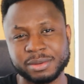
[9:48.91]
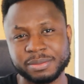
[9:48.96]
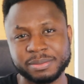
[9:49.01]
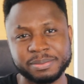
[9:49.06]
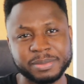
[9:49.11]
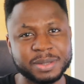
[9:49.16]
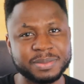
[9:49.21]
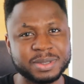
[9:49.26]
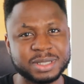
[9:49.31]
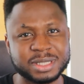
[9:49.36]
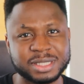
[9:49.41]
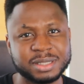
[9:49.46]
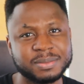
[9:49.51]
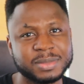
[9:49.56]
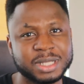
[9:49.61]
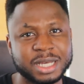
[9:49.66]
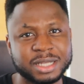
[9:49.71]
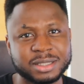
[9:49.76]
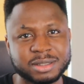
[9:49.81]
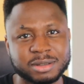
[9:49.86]
Maybe
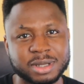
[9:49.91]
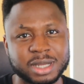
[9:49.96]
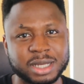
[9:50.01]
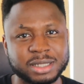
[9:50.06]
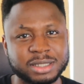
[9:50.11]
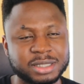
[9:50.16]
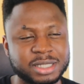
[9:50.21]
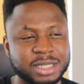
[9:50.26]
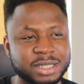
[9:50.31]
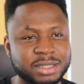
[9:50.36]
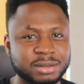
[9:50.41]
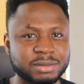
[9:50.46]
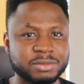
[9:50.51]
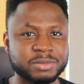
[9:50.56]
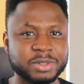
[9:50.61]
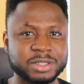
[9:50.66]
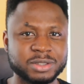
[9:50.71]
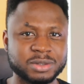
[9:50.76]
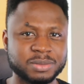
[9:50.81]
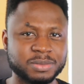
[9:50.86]
similar to Canadian
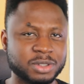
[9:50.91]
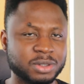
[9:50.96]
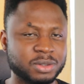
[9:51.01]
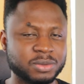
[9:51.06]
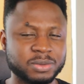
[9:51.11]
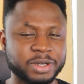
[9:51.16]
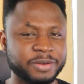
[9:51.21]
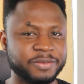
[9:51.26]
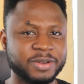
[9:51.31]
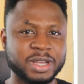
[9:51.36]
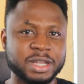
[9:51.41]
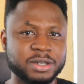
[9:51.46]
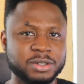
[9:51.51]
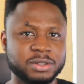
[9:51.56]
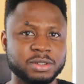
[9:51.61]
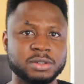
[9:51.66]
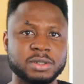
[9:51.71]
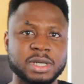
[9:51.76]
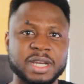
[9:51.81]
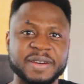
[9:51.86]
resume or whatever. I
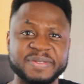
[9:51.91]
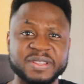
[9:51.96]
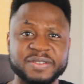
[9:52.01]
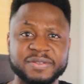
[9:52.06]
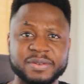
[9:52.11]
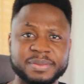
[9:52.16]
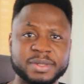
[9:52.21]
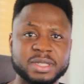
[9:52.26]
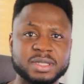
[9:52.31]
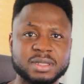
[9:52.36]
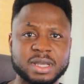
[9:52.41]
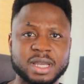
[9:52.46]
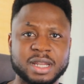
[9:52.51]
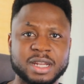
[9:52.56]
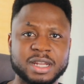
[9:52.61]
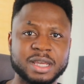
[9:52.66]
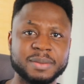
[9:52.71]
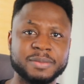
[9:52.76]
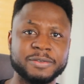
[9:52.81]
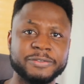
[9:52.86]
don't know. I've never been to
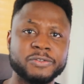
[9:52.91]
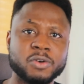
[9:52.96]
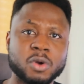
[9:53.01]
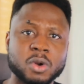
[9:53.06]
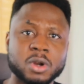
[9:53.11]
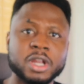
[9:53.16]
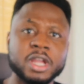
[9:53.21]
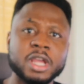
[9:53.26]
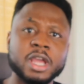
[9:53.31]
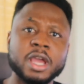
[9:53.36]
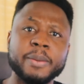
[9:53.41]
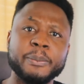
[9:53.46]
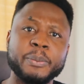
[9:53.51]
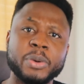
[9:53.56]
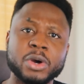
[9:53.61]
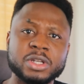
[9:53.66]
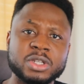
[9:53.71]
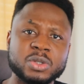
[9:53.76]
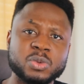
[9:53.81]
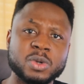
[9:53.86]
Canada before,
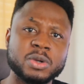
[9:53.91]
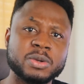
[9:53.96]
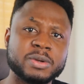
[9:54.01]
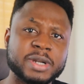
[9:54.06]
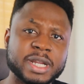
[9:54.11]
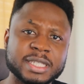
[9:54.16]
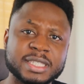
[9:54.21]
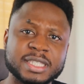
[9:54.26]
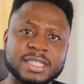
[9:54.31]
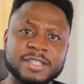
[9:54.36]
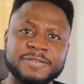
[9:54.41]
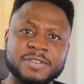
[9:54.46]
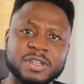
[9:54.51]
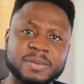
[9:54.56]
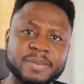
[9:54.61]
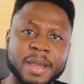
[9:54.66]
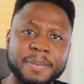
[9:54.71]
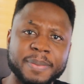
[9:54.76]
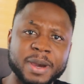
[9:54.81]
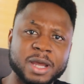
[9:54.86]
but the way we write CV,
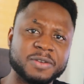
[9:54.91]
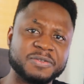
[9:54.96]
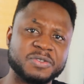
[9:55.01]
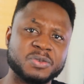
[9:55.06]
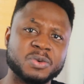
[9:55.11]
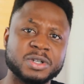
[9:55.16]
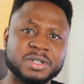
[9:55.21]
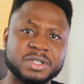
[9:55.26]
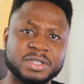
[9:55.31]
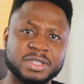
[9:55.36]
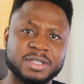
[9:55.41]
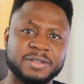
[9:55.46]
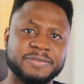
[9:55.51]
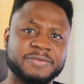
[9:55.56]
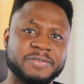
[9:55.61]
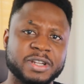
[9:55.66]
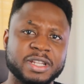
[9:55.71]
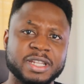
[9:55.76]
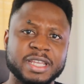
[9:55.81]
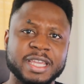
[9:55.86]
my part of the world is
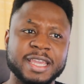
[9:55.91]
different.